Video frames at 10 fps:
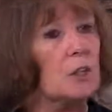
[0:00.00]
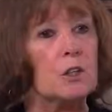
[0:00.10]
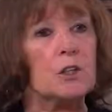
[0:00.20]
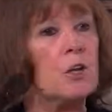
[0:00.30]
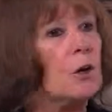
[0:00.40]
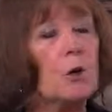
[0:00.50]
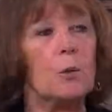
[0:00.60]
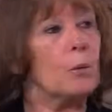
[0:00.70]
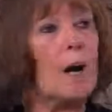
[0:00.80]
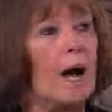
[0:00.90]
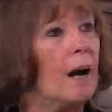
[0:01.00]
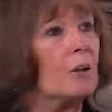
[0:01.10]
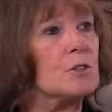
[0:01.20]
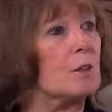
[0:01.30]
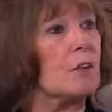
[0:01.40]
know
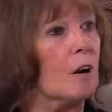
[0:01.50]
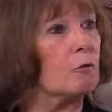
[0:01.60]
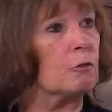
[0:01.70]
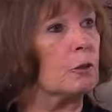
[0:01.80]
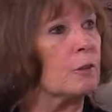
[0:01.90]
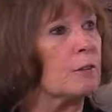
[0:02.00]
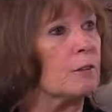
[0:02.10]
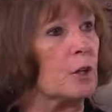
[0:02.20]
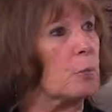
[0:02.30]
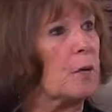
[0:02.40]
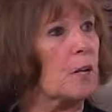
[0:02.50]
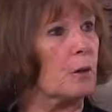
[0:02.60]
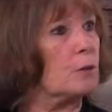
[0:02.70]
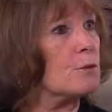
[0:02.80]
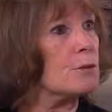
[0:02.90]
how to comfort their
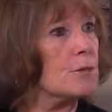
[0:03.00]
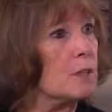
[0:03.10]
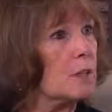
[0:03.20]
peers.